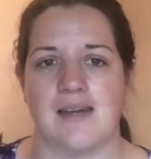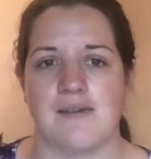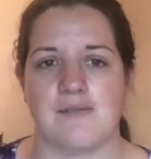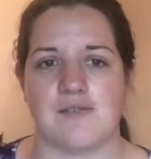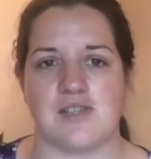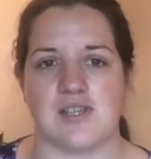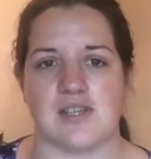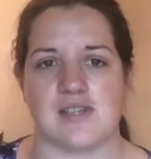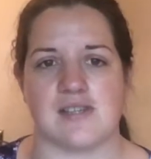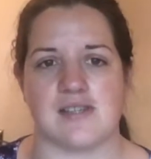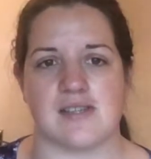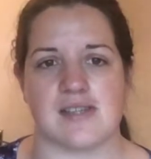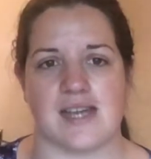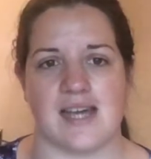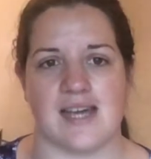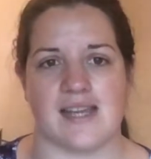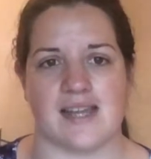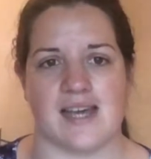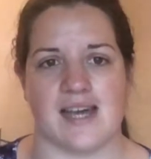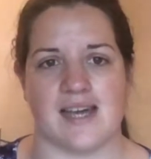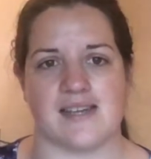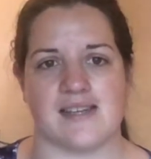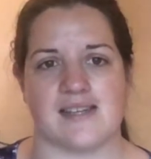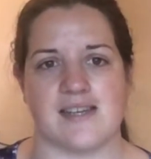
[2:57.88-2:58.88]
just to get
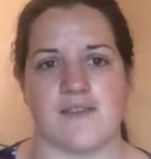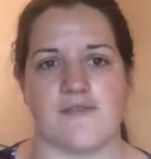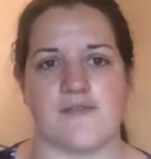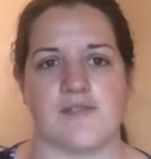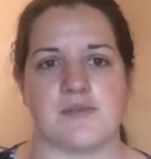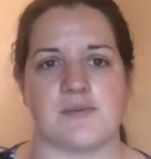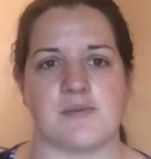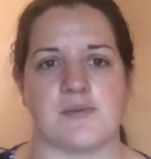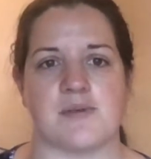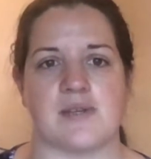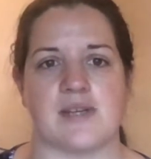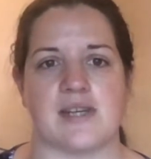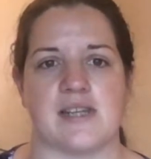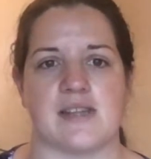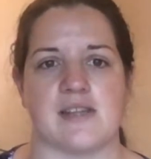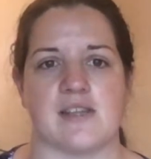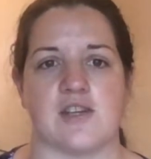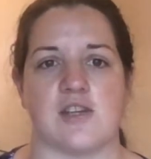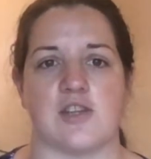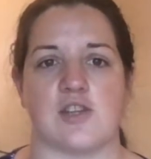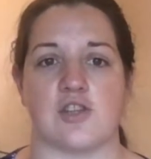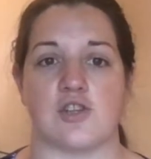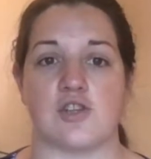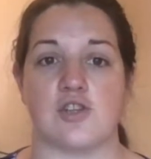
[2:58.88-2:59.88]
that difference between
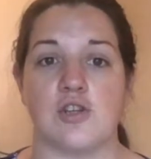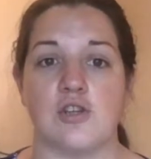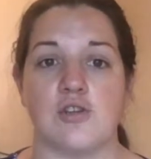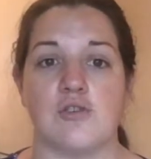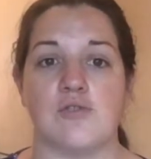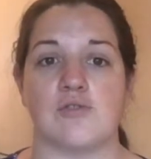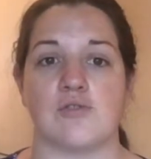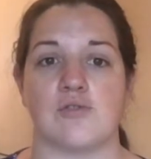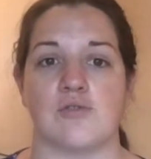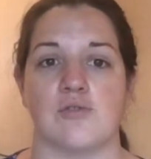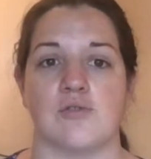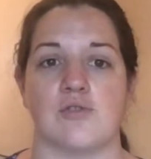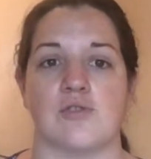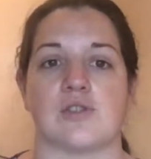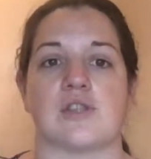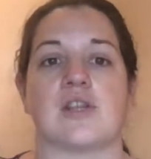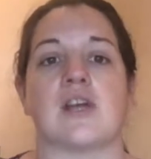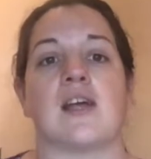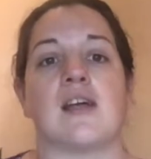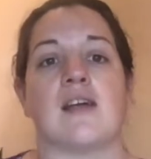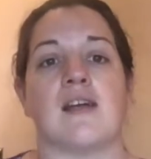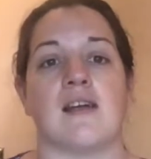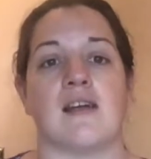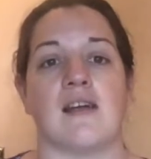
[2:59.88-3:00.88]
the too short
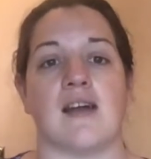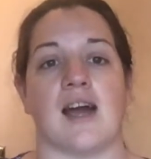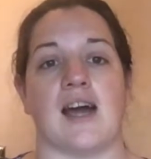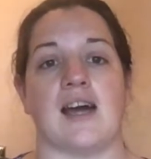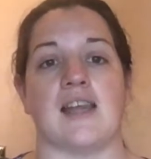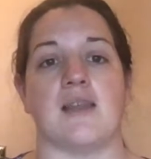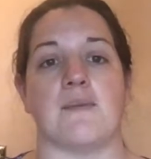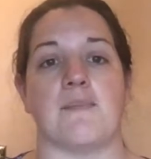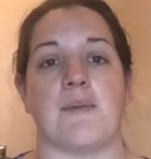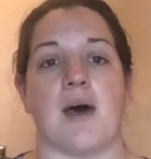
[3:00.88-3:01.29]
and the